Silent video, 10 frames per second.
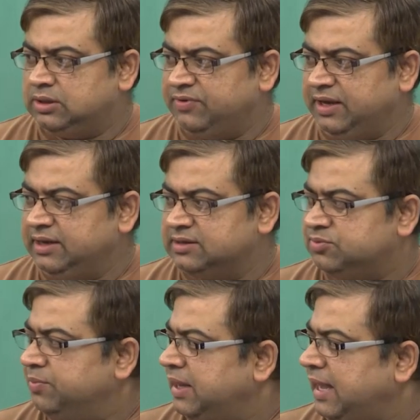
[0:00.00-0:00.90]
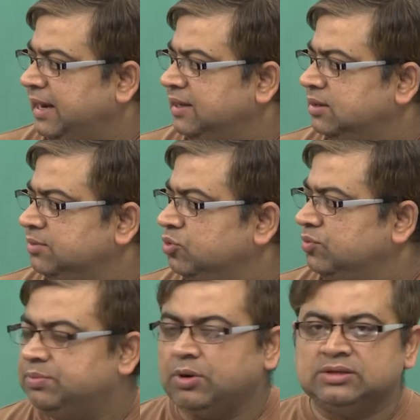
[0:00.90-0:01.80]
the various mechanical
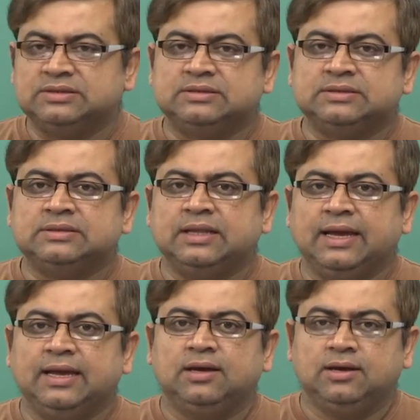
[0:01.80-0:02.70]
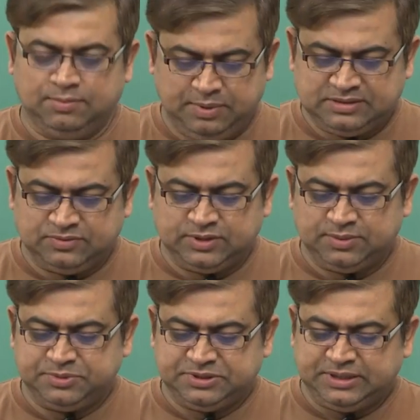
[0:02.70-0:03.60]
removal processes like abrasive
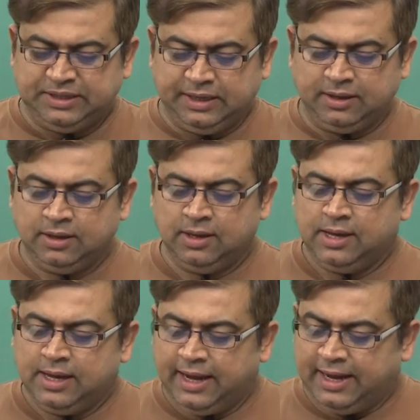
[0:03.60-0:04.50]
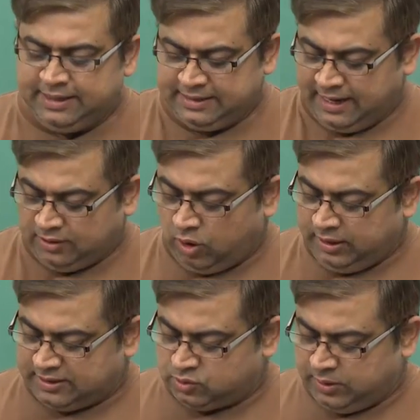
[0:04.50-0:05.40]
jet machining and in that
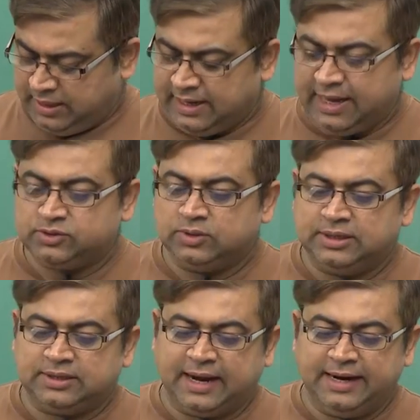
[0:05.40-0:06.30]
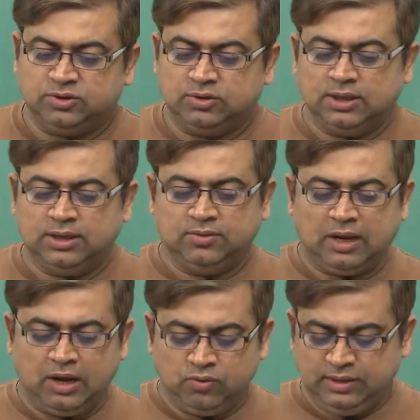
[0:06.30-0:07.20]
context we had actually tried to learn
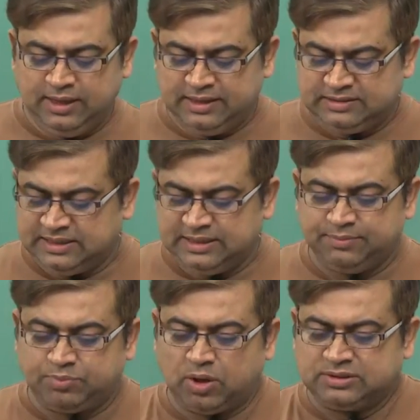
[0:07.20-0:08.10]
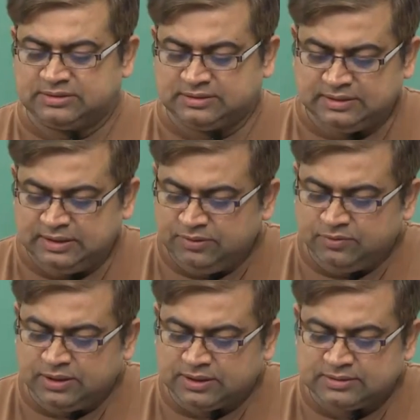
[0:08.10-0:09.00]
how the AJM process really
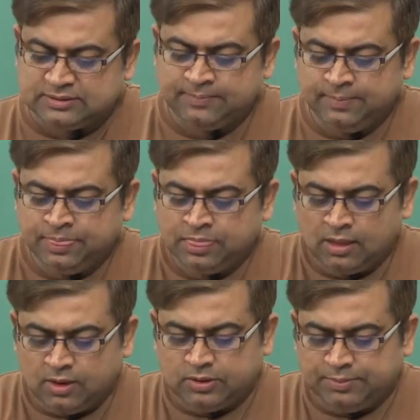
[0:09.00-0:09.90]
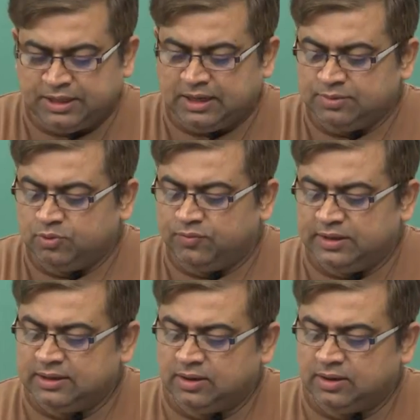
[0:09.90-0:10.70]
works. the material removal